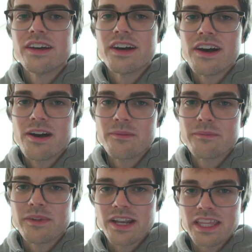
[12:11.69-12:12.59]

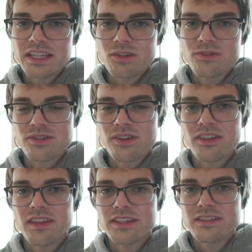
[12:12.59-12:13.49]
And I think those are the
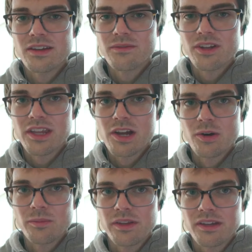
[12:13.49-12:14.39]
things that really
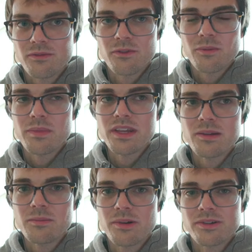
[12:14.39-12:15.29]
help, like for
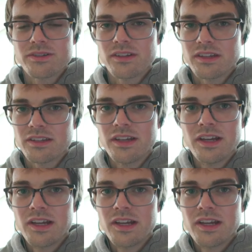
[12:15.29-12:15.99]
me personally,